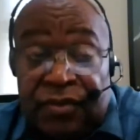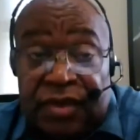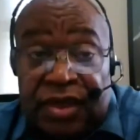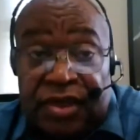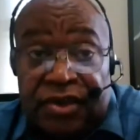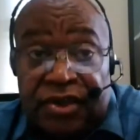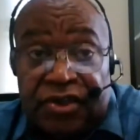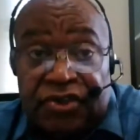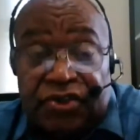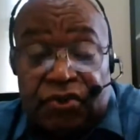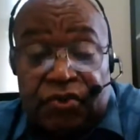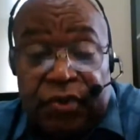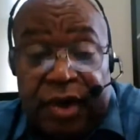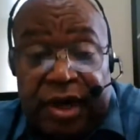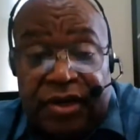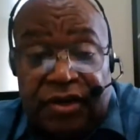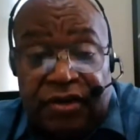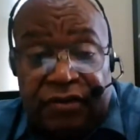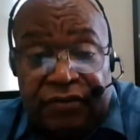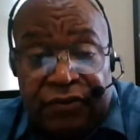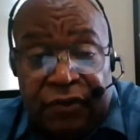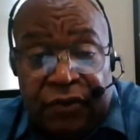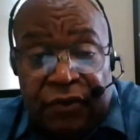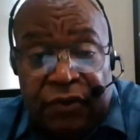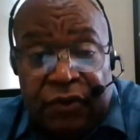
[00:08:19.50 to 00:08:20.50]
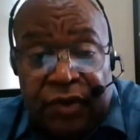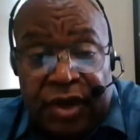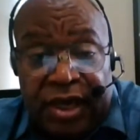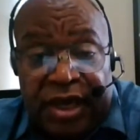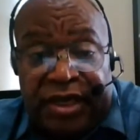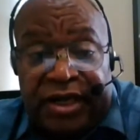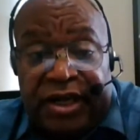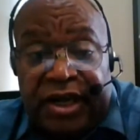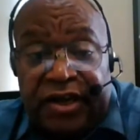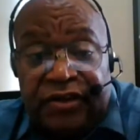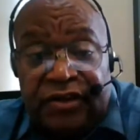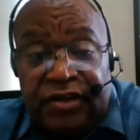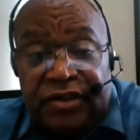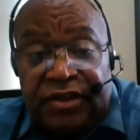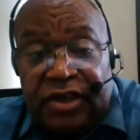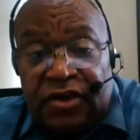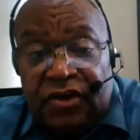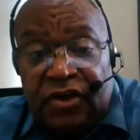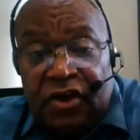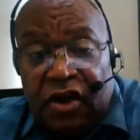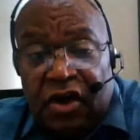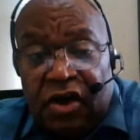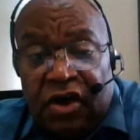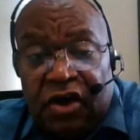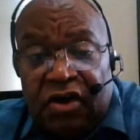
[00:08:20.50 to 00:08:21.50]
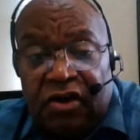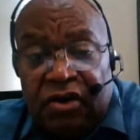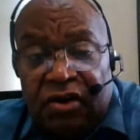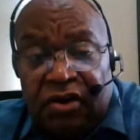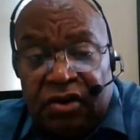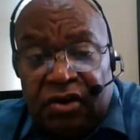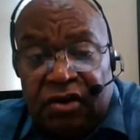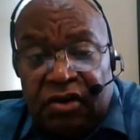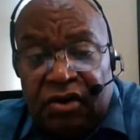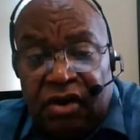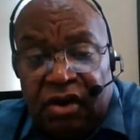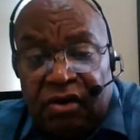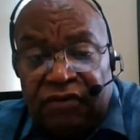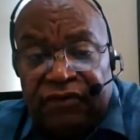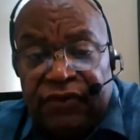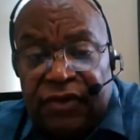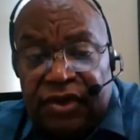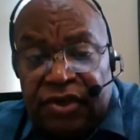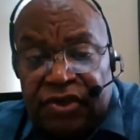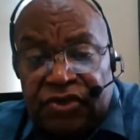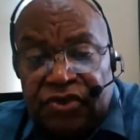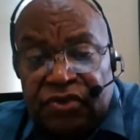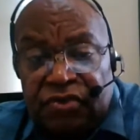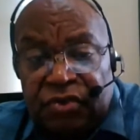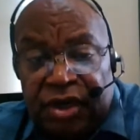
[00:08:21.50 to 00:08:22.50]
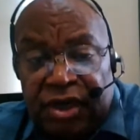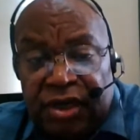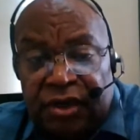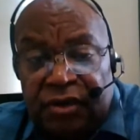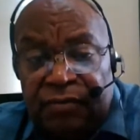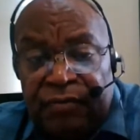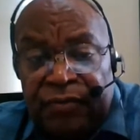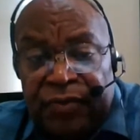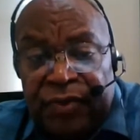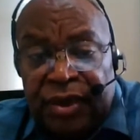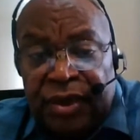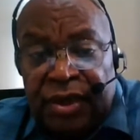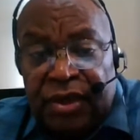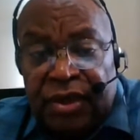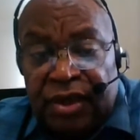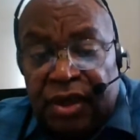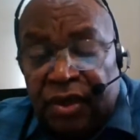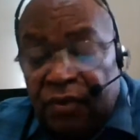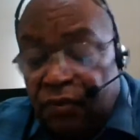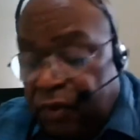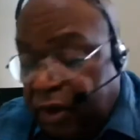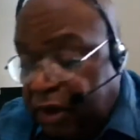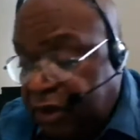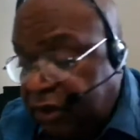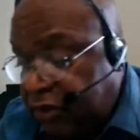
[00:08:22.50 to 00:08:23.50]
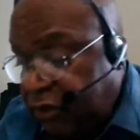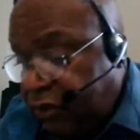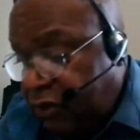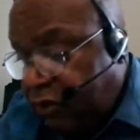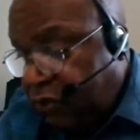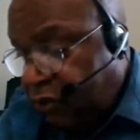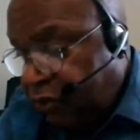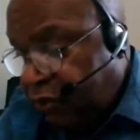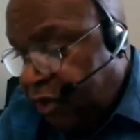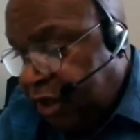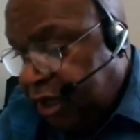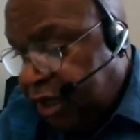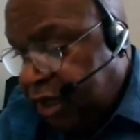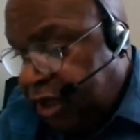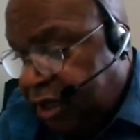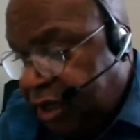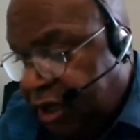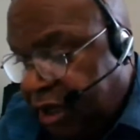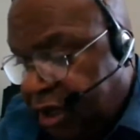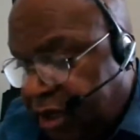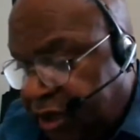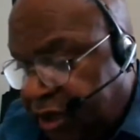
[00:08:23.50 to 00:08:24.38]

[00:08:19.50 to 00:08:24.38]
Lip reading: this rendezvous. And under the law of Israel, when you read